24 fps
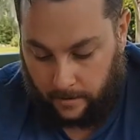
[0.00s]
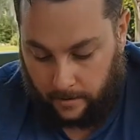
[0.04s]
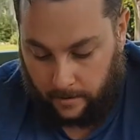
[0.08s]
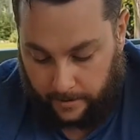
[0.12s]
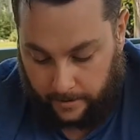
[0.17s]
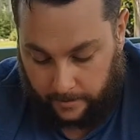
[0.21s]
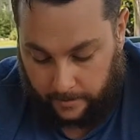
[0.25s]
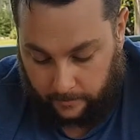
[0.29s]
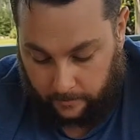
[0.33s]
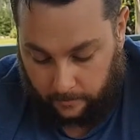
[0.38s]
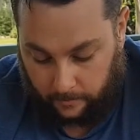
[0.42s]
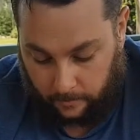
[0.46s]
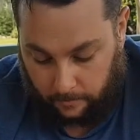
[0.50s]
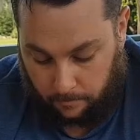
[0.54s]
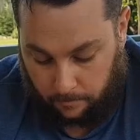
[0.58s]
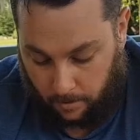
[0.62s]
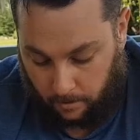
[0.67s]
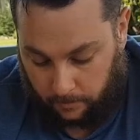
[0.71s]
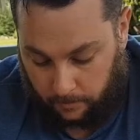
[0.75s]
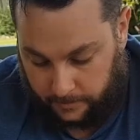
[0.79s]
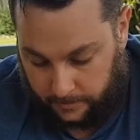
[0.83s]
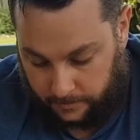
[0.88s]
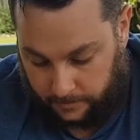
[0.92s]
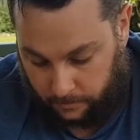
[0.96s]
A little
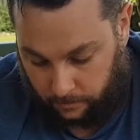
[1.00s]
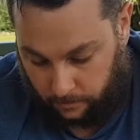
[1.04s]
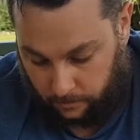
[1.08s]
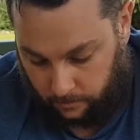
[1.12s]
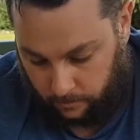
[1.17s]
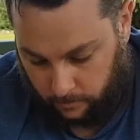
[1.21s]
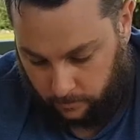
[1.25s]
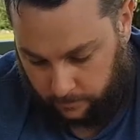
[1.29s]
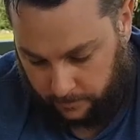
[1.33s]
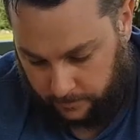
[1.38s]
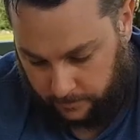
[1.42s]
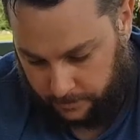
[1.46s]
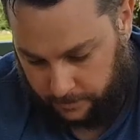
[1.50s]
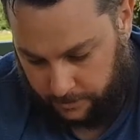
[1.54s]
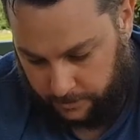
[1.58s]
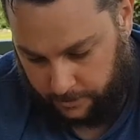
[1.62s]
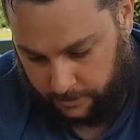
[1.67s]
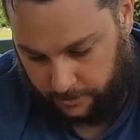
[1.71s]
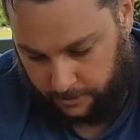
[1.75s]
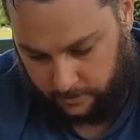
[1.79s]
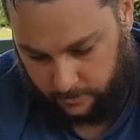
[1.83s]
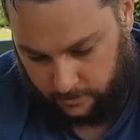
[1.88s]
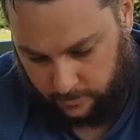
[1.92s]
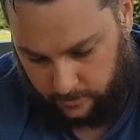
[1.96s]
multi-tool, which